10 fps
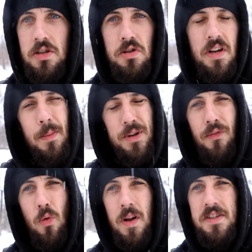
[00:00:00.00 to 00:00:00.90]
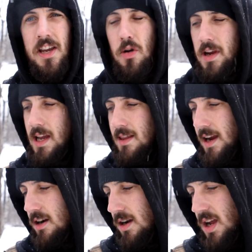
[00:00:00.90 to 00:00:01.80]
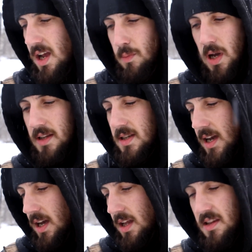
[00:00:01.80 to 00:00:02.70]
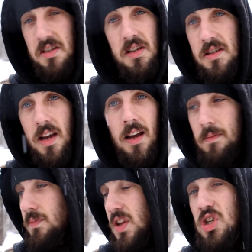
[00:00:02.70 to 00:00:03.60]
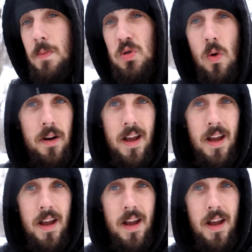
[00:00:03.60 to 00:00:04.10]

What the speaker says: There's a couple different ones that you can get there, but this is the cheapest one,